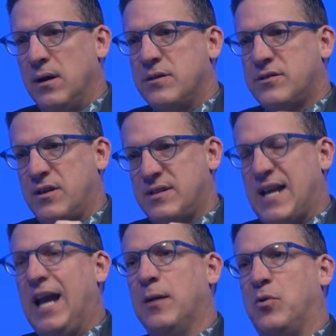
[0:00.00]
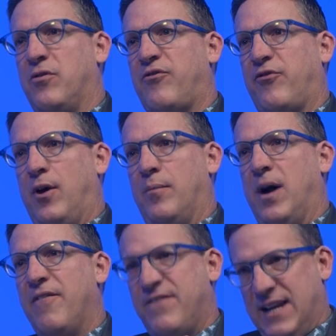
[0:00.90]
sustainable from
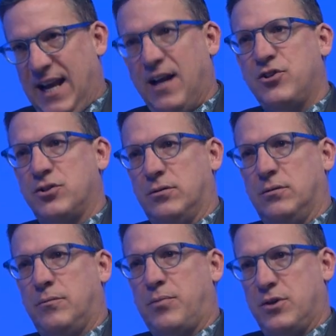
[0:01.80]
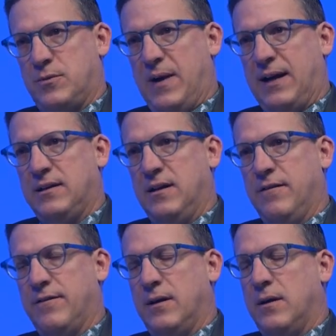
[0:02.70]
a financial
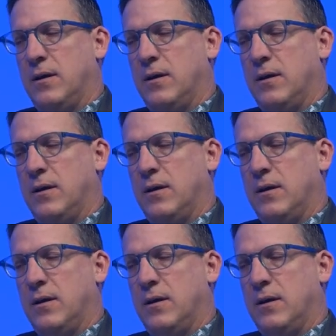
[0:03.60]
perspective.